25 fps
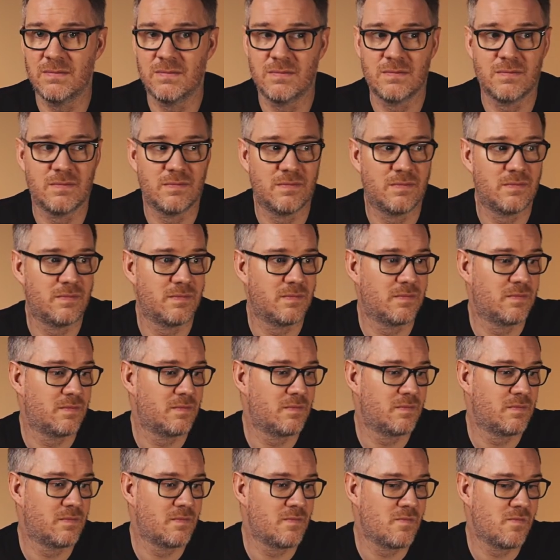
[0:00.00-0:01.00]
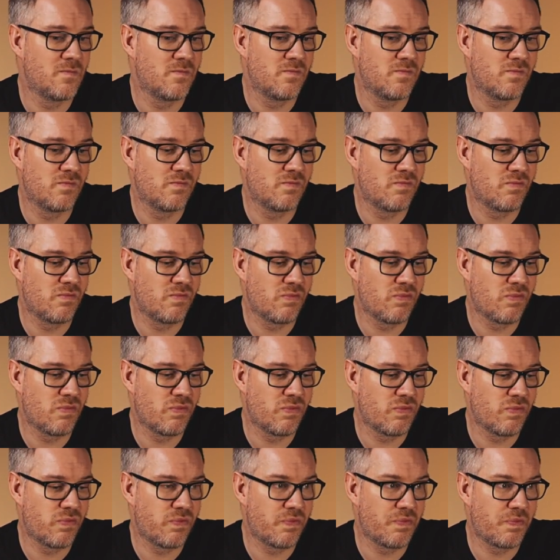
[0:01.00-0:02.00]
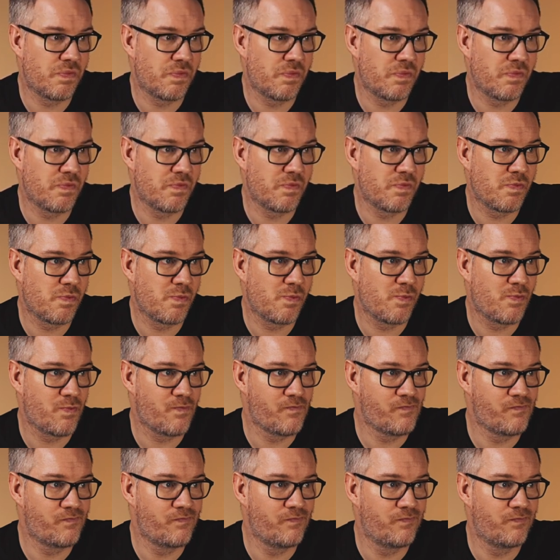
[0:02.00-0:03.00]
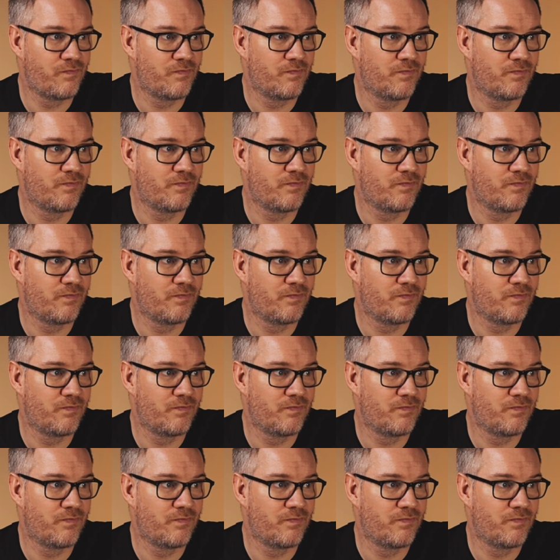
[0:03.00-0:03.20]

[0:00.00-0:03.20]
Nothing is said.